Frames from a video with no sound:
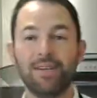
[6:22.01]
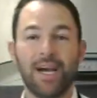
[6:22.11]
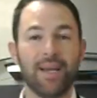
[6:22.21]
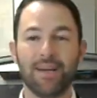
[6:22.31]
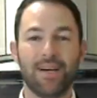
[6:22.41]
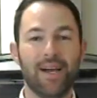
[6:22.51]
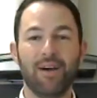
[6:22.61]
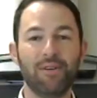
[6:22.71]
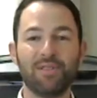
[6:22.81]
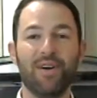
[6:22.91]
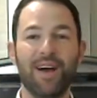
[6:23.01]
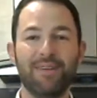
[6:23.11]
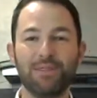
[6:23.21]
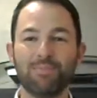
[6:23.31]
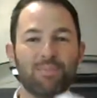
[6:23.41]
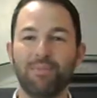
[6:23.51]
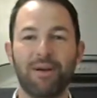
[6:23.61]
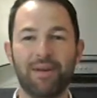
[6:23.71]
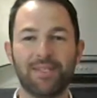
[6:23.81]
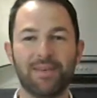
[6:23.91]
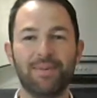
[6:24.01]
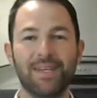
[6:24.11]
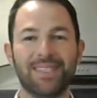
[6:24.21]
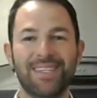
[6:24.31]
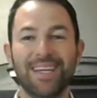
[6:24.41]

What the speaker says: I just print my recipes.